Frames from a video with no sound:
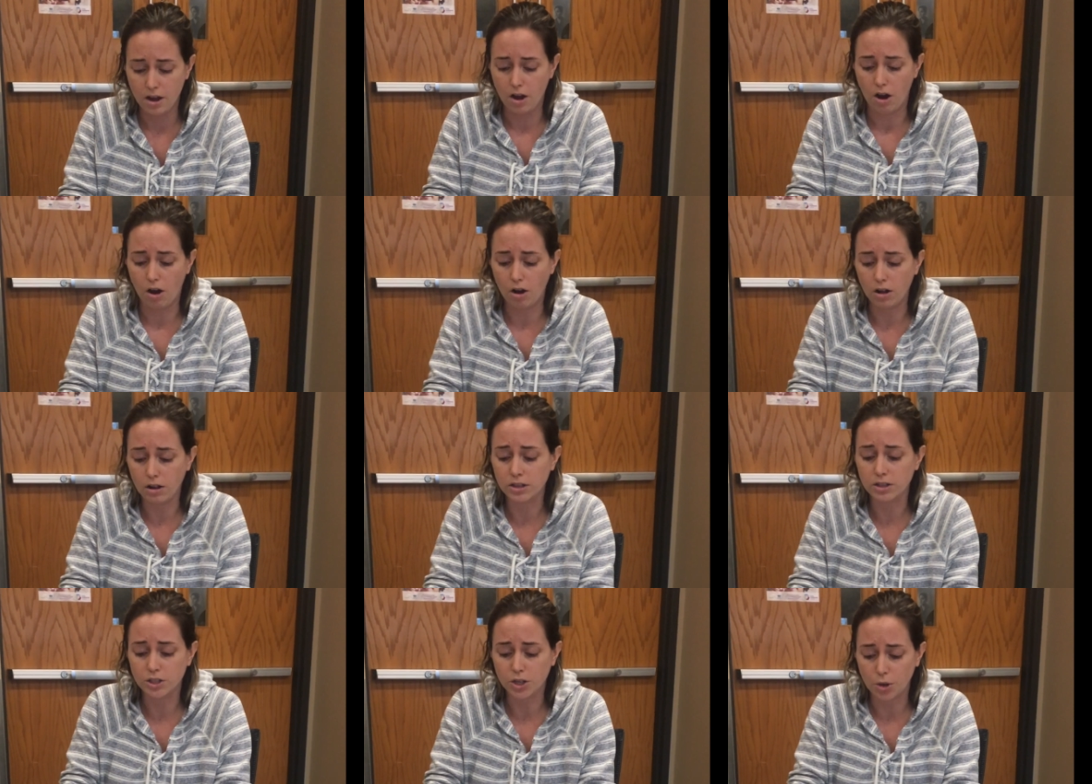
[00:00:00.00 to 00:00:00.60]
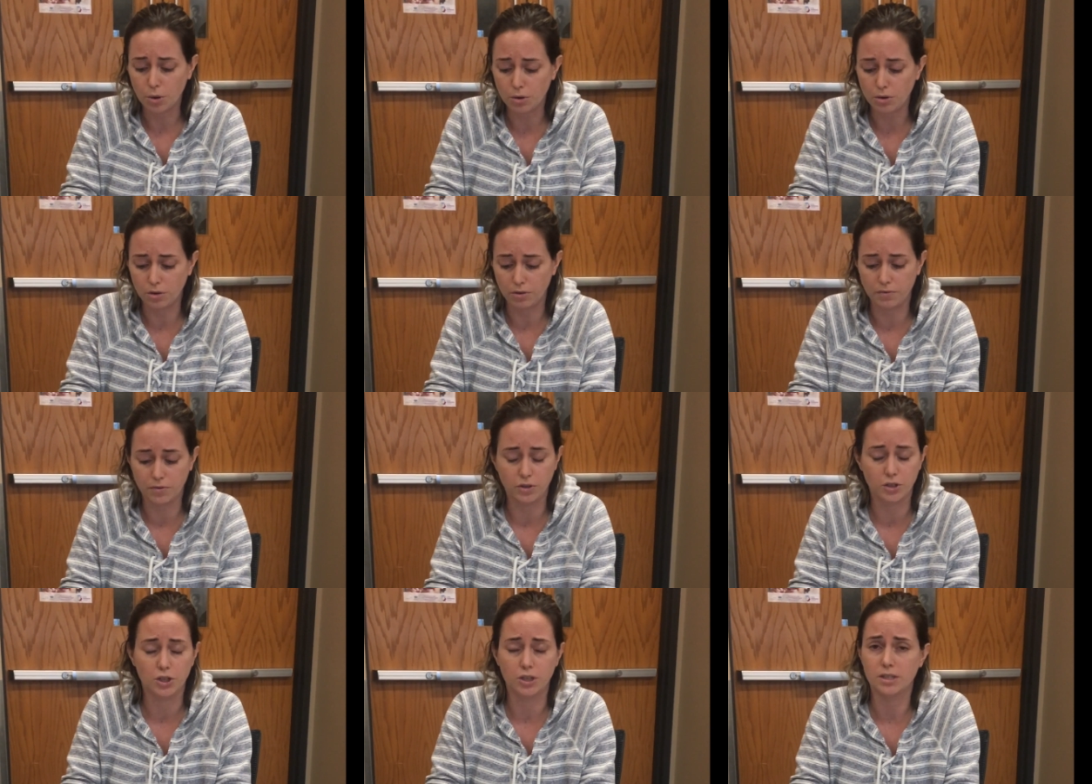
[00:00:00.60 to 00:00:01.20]
All in total
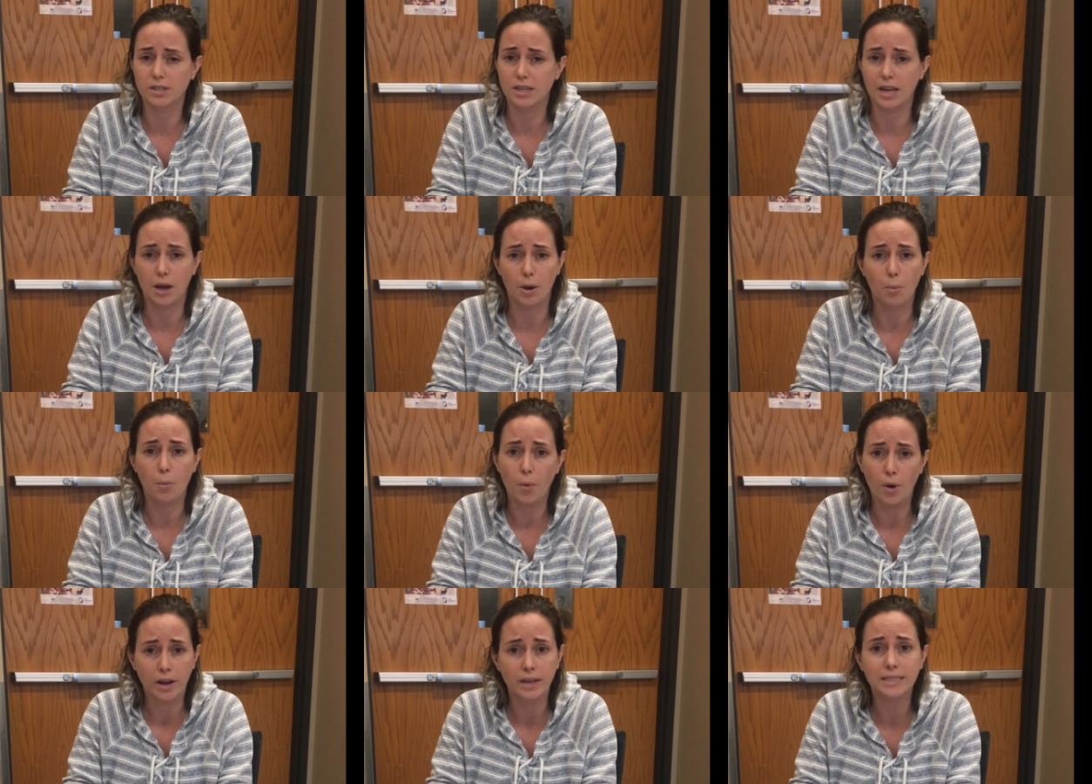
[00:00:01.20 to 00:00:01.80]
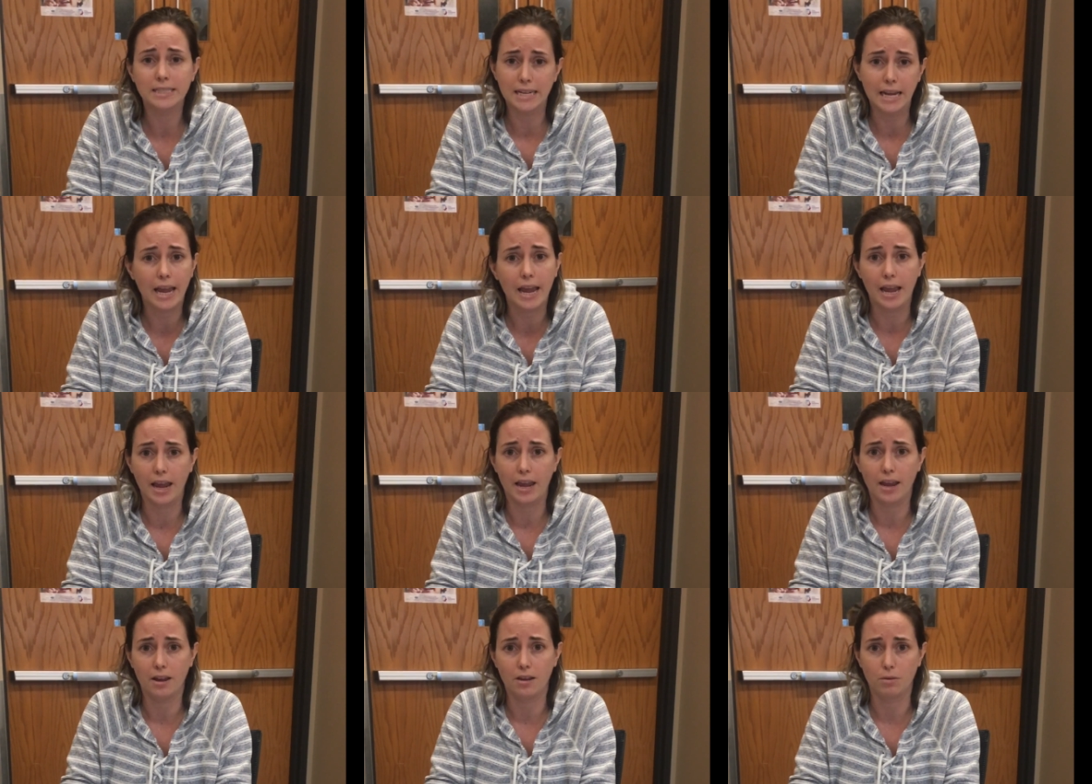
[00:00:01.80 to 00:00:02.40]
for just that one
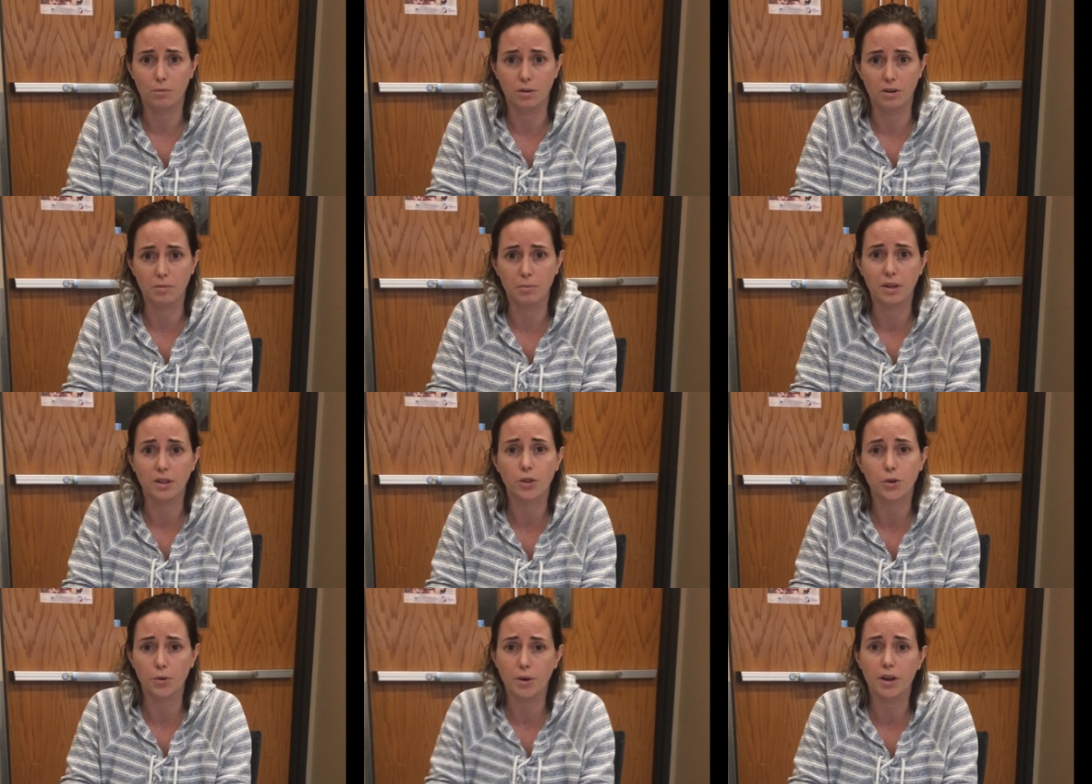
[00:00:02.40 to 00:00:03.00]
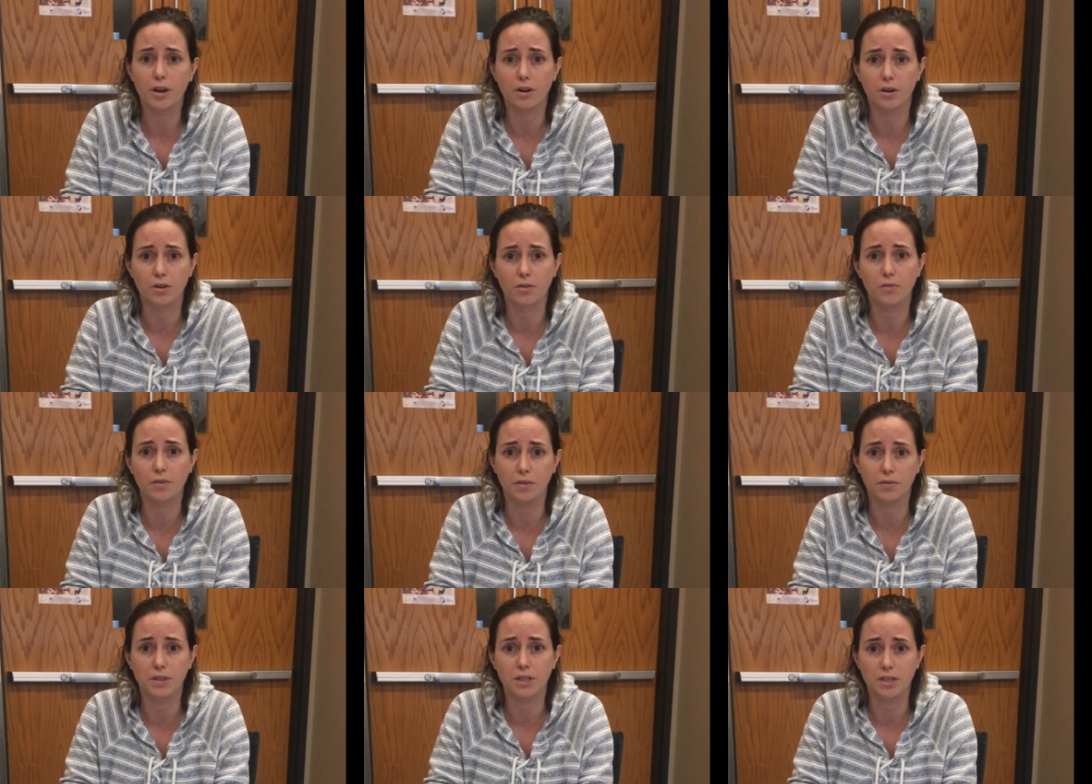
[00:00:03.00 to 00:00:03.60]
day would have been
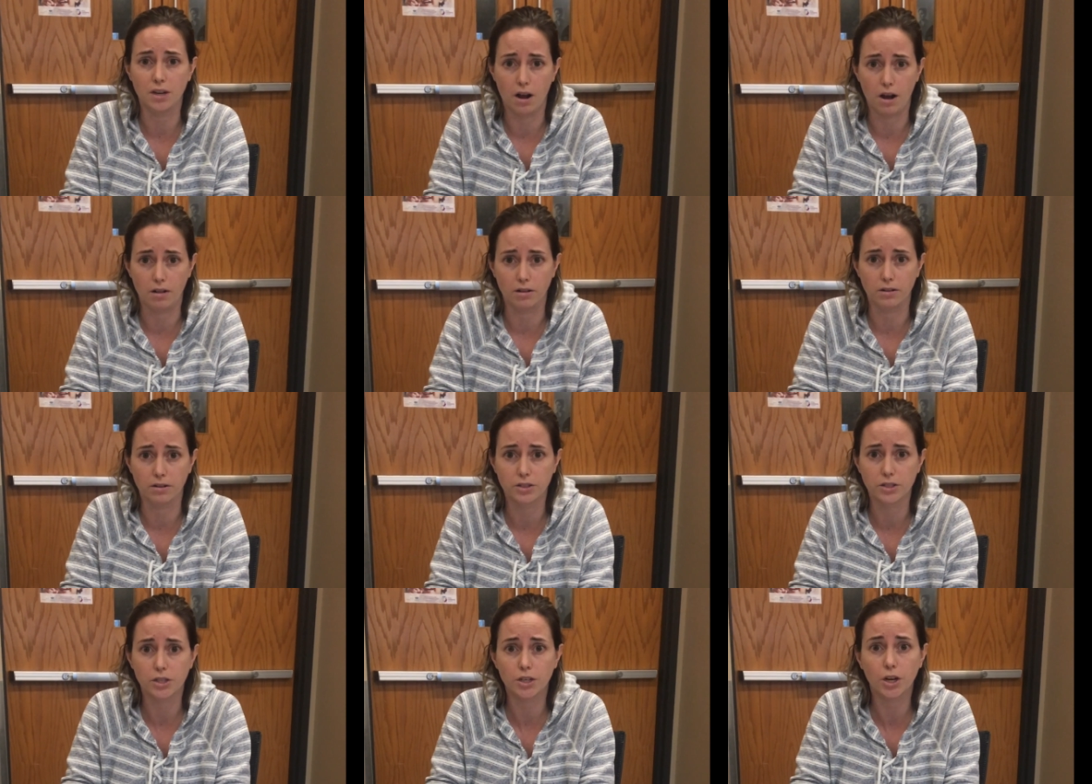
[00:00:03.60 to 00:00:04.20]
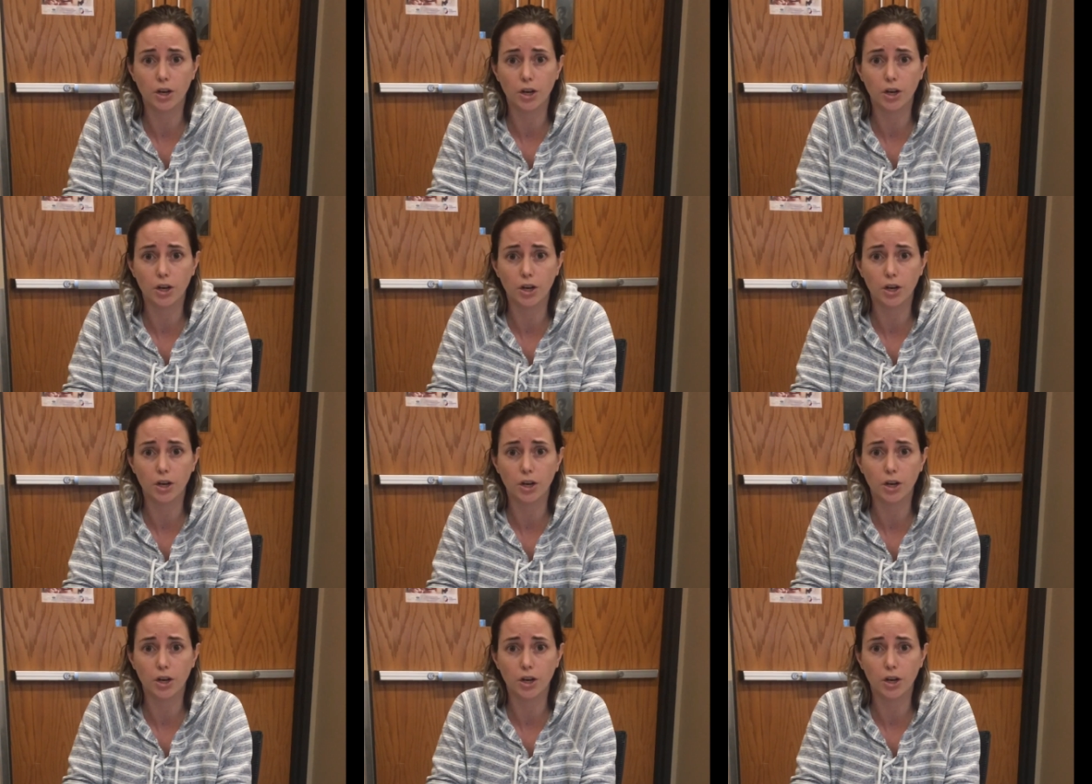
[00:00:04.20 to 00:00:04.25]
$350.